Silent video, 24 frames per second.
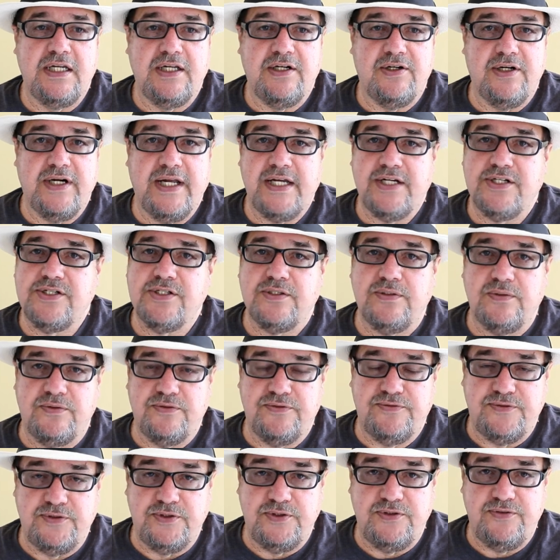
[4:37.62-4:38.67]
International
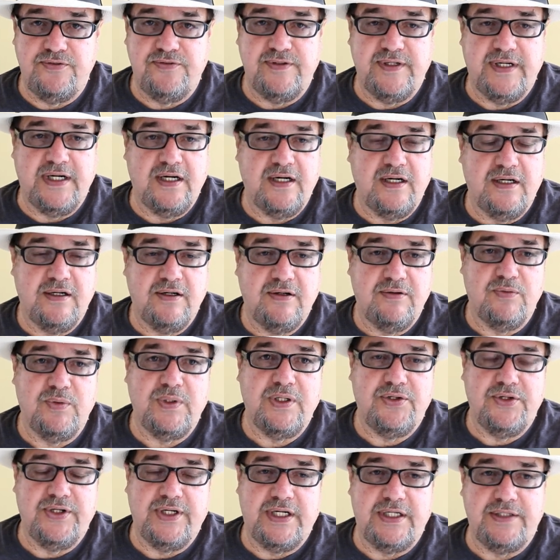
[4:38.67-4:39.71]
Food Fair.
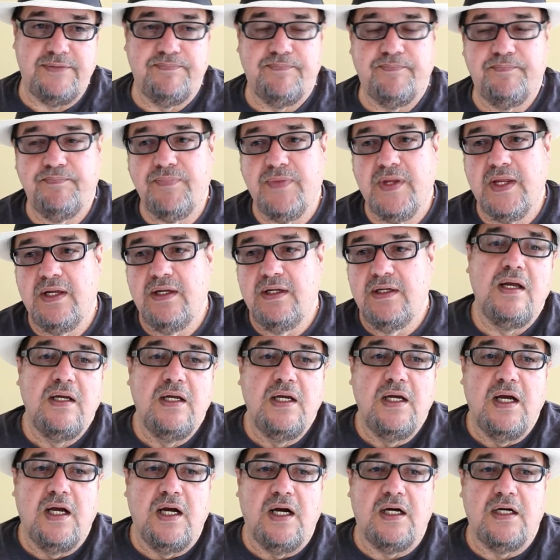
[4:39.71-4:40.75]
Well done.
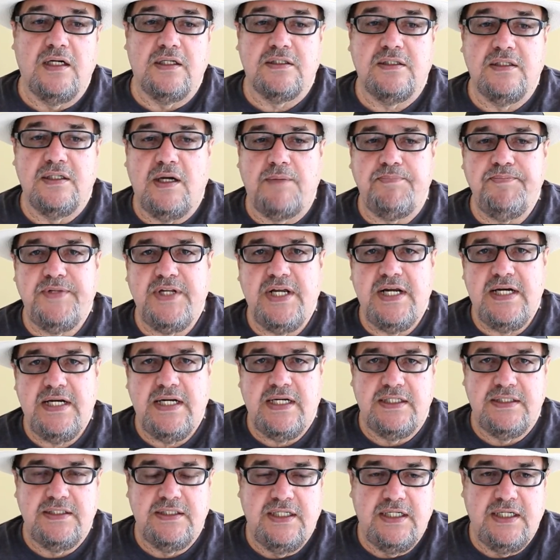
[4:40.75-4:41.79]
Uh, update
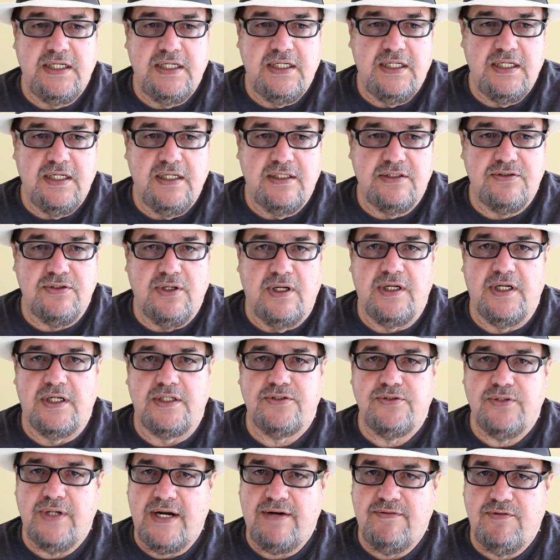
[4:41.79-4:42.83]
on the uh,
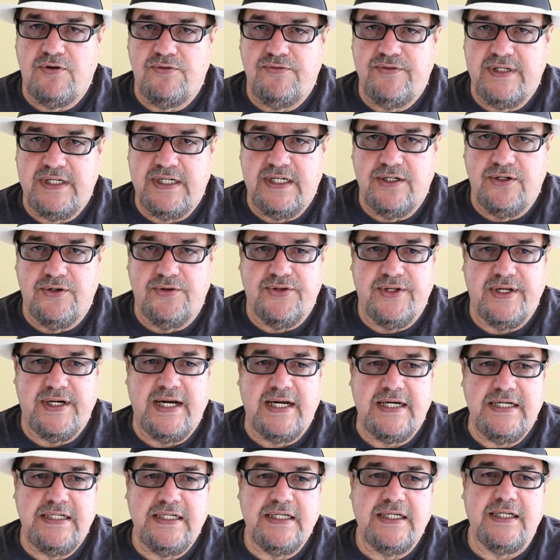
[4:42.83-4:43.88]
travel video that I
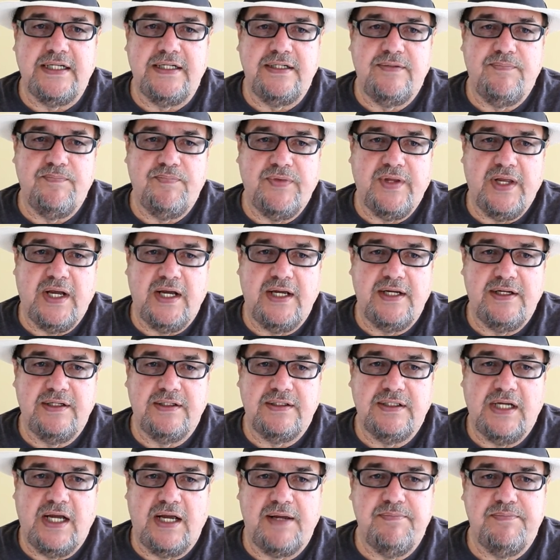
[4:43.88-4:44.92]
did. I,
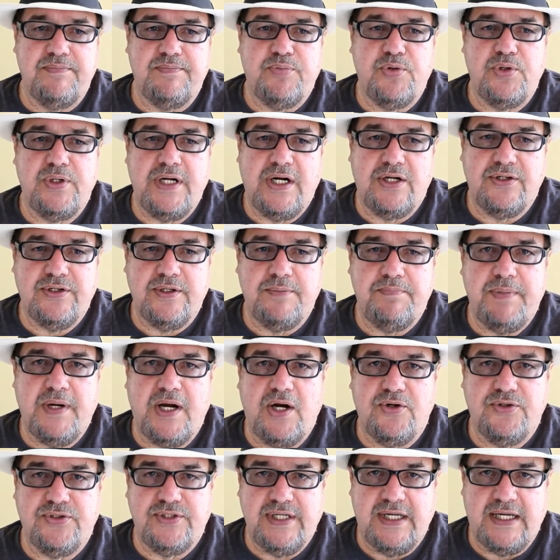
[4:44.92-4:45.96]
I put out the
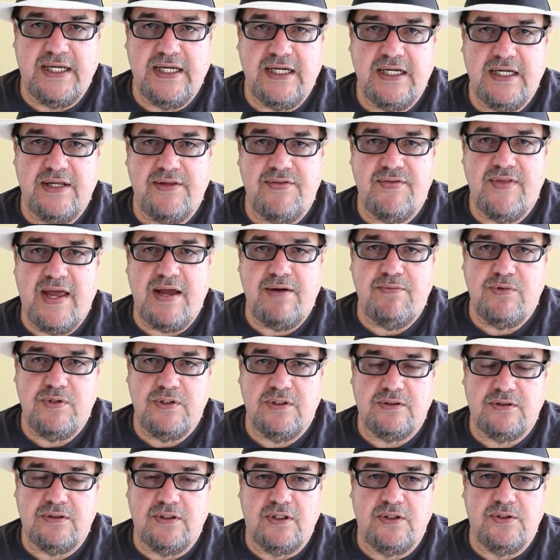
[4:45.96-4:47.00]
Paute, and that
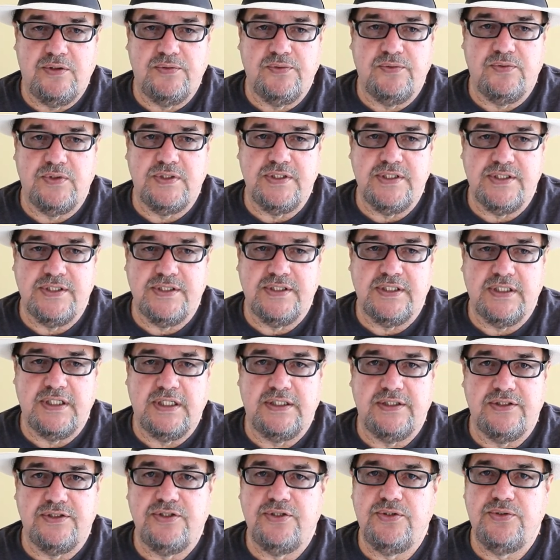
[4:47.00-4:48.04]
one alone was
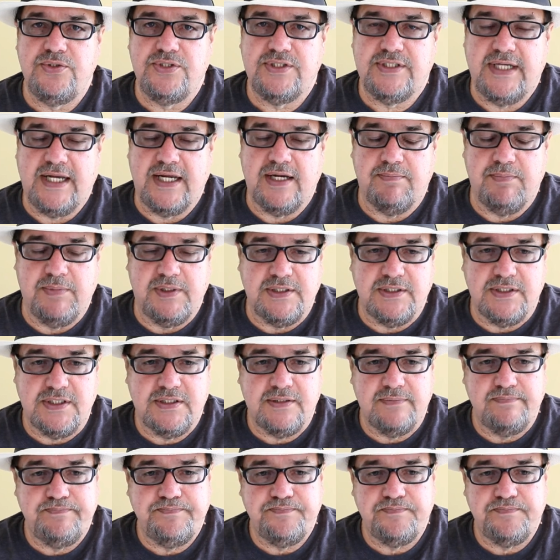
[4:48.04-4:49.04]
in two segments.